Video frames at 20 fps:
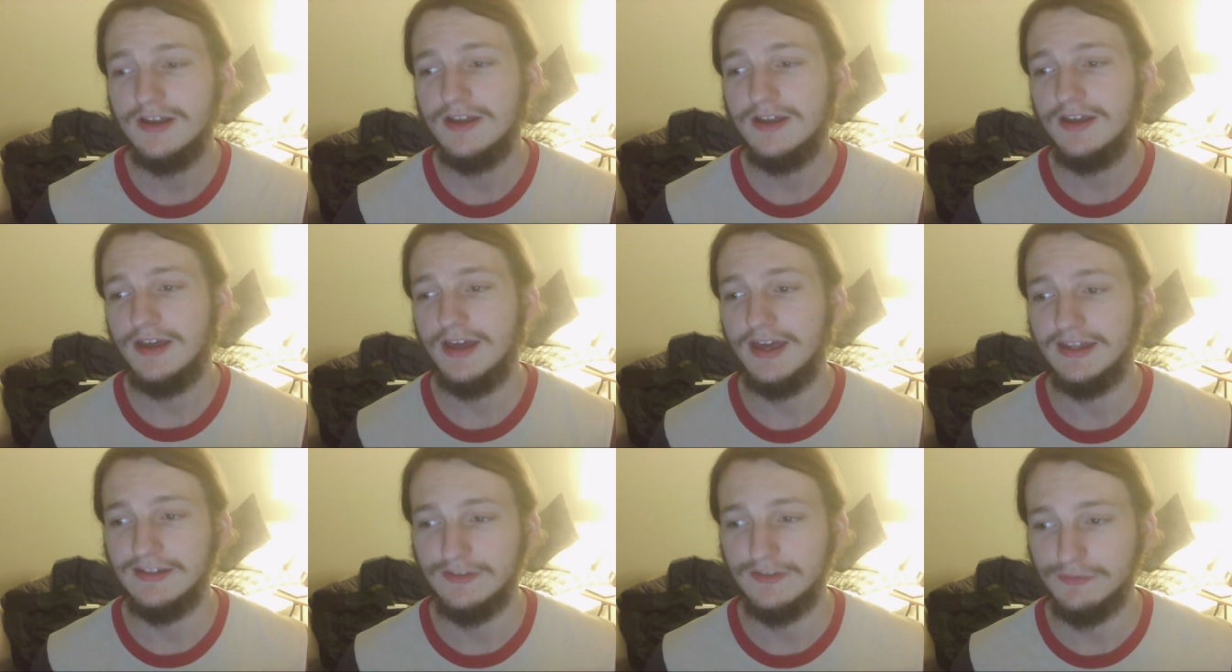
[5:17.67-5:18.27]

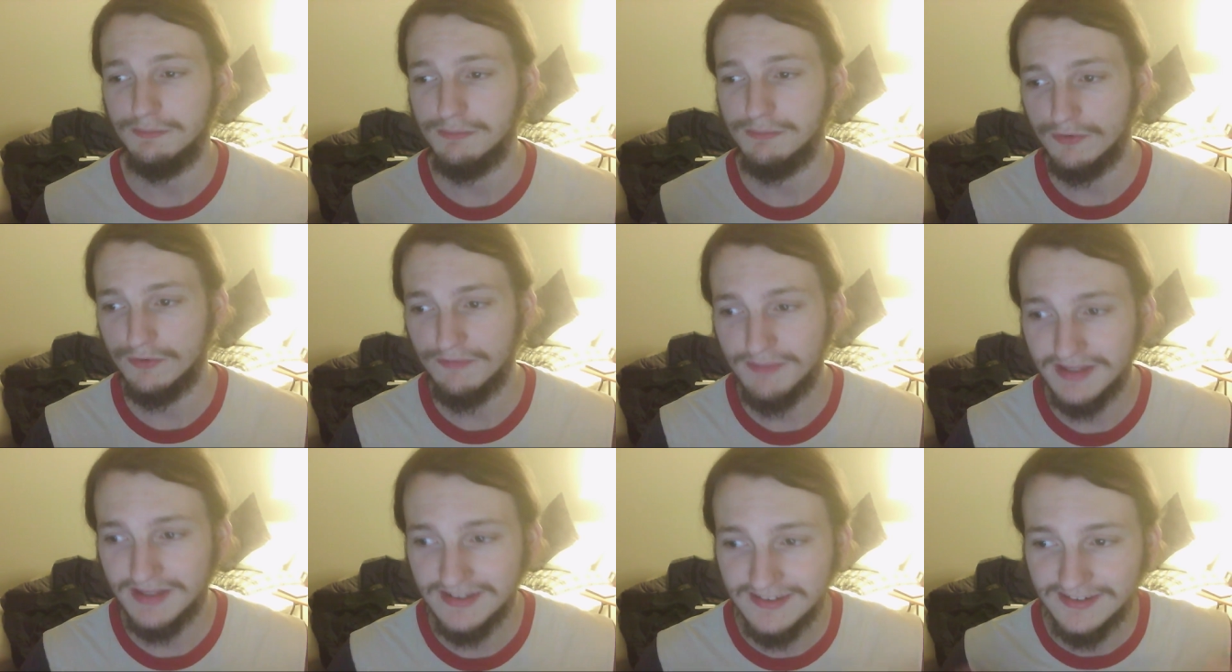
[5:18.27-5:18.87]
and his
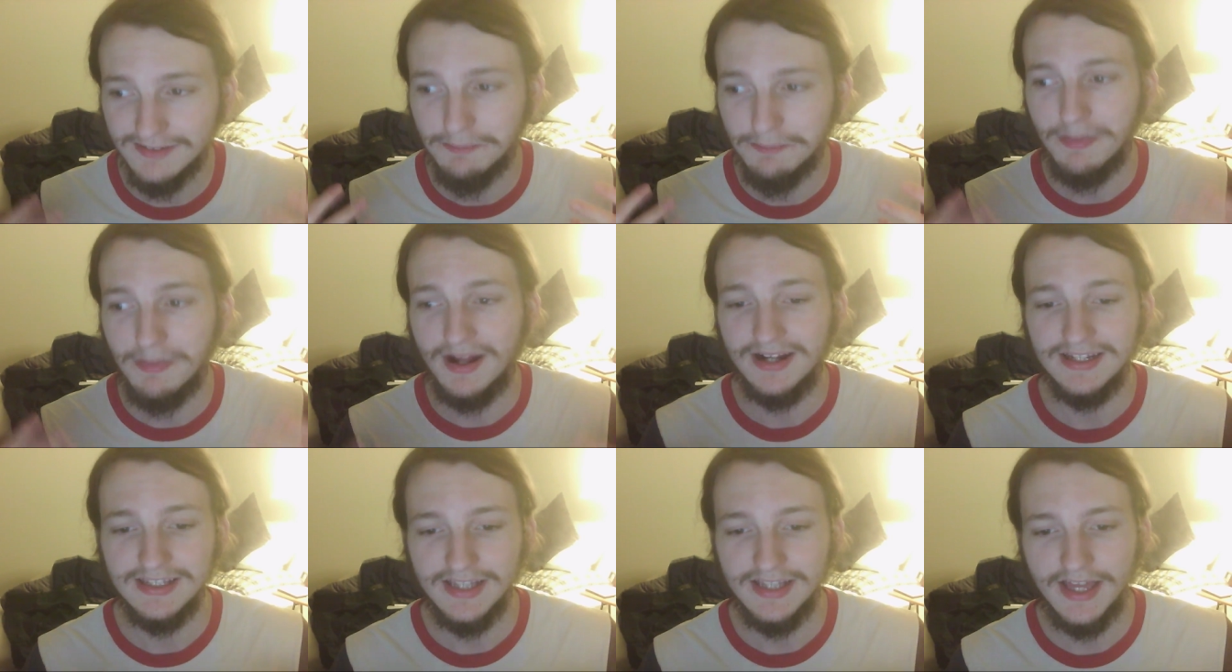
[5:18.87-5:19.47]
movements and
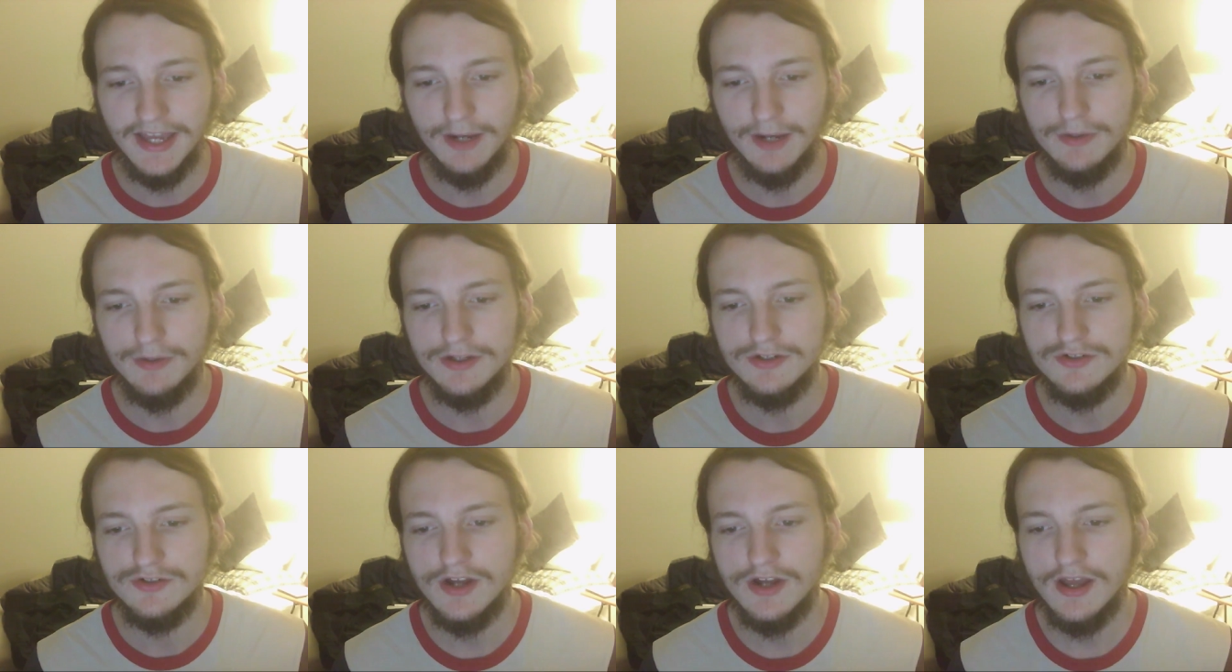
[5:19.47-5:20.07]
body
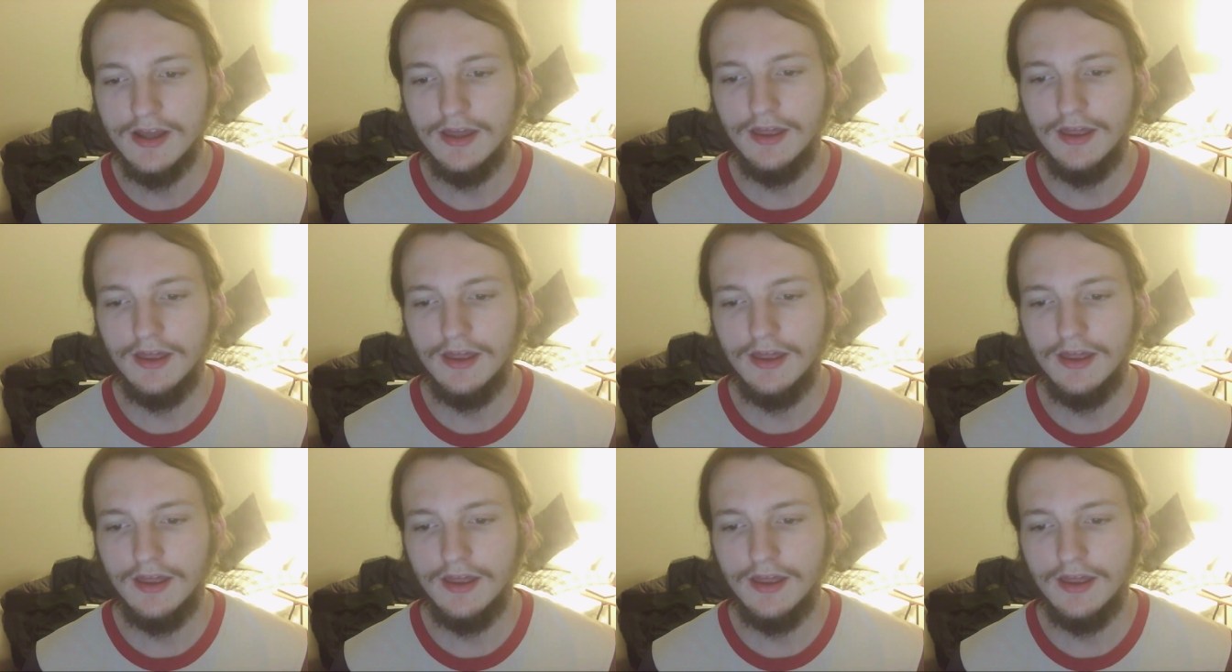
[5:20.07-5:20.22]
language,